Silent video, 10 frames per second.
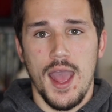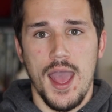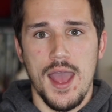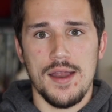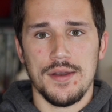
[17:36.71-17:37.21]

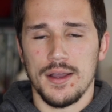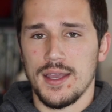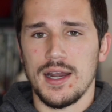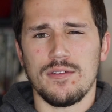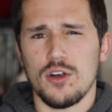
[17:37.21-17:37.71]
And
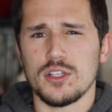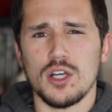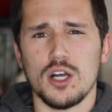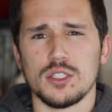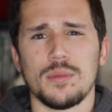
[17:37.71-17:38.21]
again, I've already
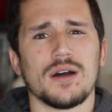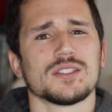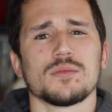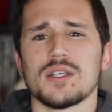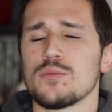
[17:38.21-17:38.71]
talked
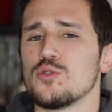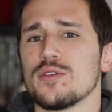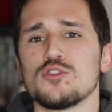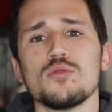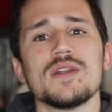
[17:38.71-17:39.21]
about sometimes you
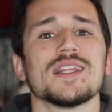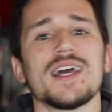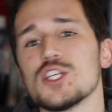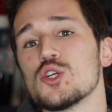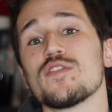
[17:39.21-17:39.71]
get too many
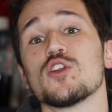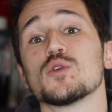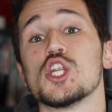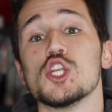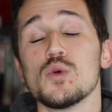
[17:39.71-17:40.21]
lands, you don't even know
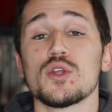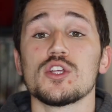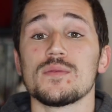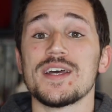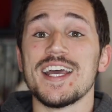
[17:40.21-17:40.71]
what to do with
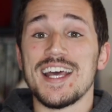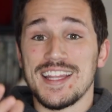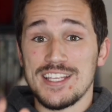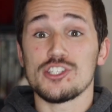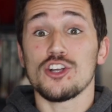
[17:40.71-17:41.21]
them.
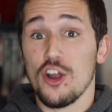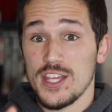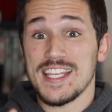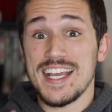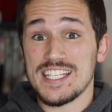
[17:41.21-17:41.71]
This is a
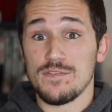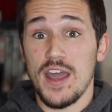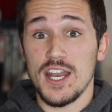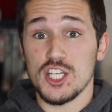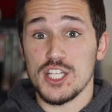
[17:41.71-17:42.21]
card that takes
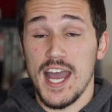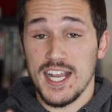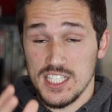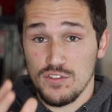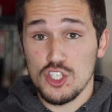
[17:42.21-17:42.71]
advantage of
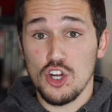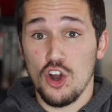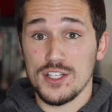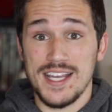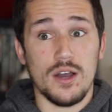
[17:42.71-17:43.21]
that because if this
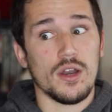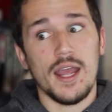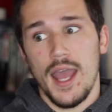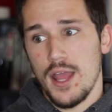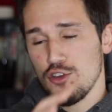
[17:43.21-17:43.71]
card's out
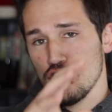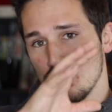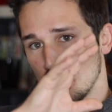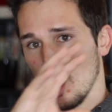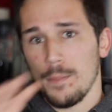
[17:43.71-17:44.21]
and you're
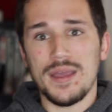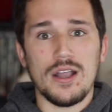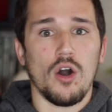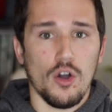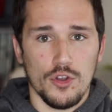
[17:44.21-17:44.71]
just
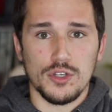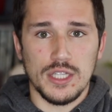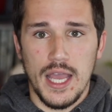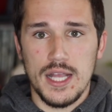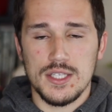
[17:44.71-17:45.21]
dumping all your
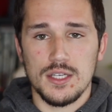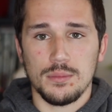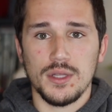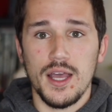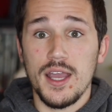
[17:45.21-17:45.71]
lands into
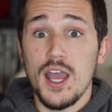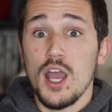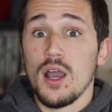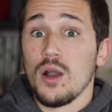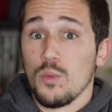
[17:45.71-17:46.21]
play,
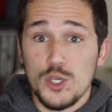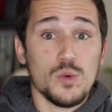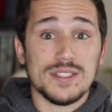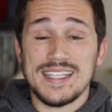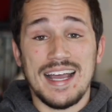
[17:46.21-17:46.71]
when you
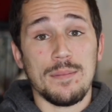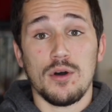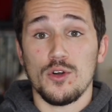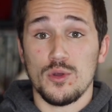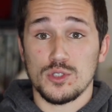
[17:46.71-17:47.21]
untap
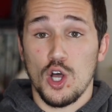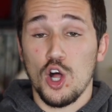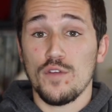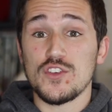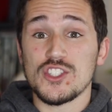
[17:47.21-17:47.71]
all those,
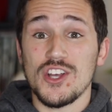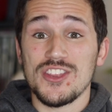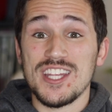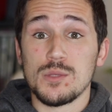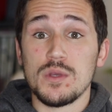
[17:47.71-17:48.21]
all of a
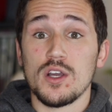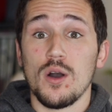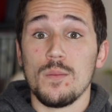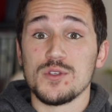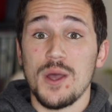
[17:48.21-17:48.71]
sudden this
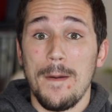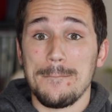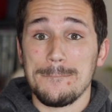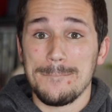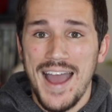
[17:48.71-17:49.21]
becomes
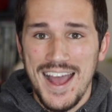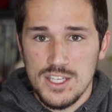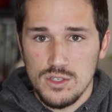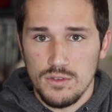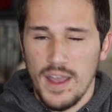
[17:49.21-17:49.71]

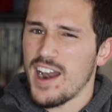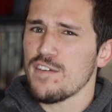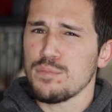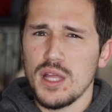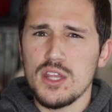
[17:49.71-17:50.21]
massive. And
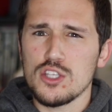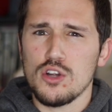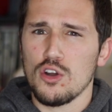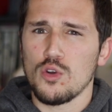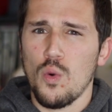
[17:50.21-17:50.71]
I've played this
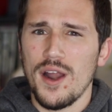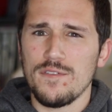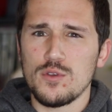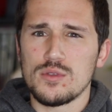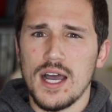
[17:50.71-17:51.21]
card quite a
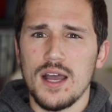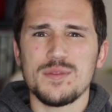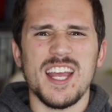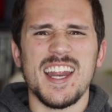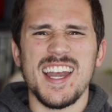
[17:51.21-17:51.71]
few
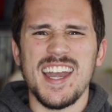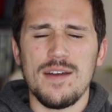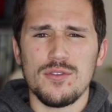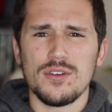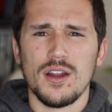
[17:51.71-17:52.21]
times and it
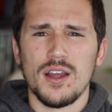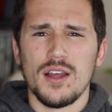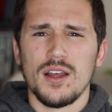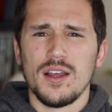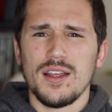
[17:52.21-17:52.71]
never
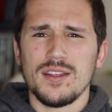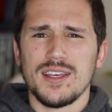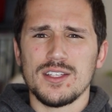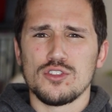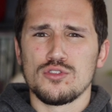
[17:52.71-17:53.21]

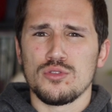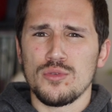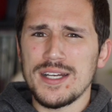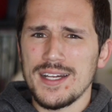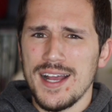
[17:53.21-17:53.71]
gets
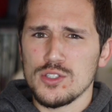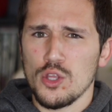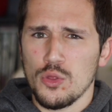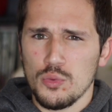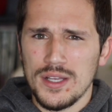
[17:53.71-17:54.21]
treated as
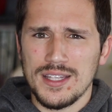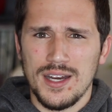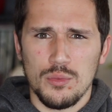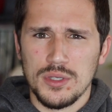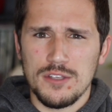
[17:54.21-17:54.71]
the threat that
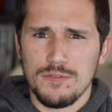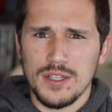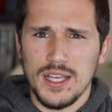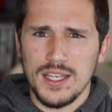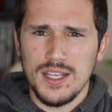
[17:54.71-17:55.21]
I really feel
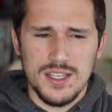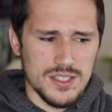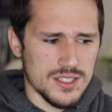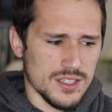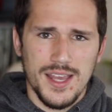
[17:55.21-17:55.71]
like it
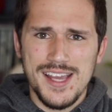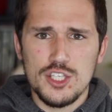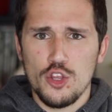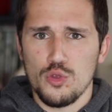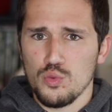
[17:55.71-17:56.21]
is.
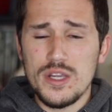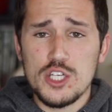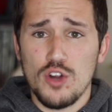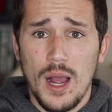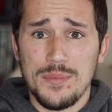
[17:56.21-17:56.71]
It's a three
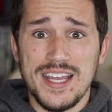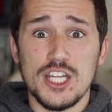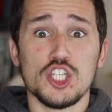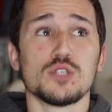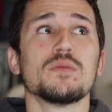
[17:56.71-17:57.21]
drop that
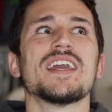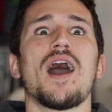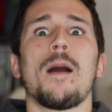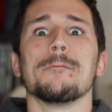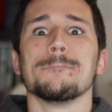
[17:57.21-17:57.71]
can just be
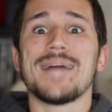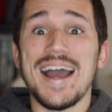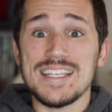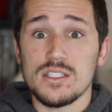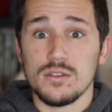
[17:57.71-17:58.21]

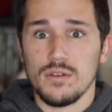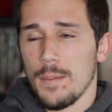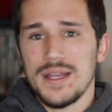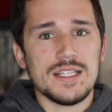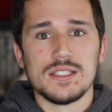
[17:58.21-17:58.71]
massive. I
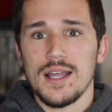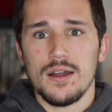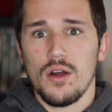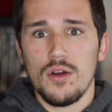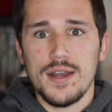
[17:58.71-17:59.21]
mean, it's
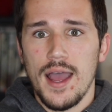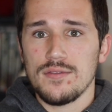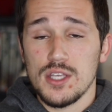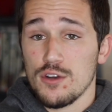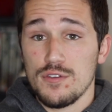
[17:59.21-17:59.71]
not hard to
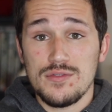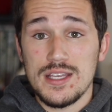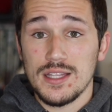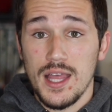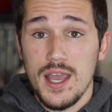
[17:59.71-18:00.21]
have 10 or
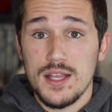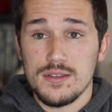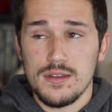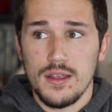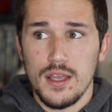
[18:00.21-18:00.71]
15
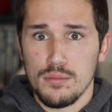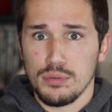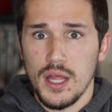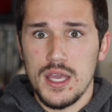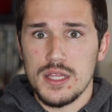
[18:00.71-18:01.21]
lands in
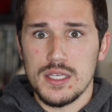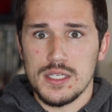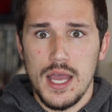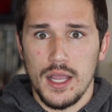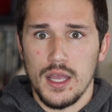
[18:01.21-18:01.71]
play in this
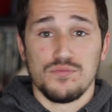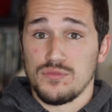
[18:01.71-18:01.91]
deck.